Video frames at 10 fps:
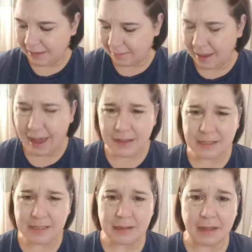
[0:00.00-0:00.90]
my
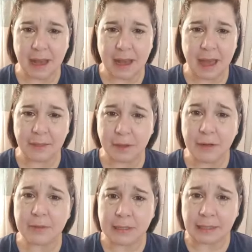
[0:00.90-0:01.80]
house, I, I thought it
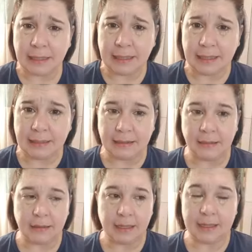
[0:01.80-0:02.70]
was clean.
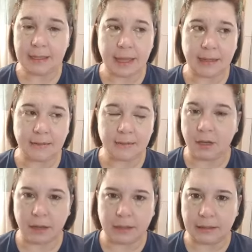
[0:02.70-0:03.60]
It's like
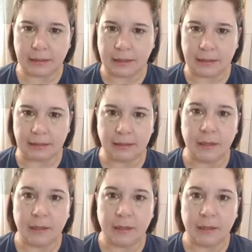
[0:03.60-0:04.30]
not clean.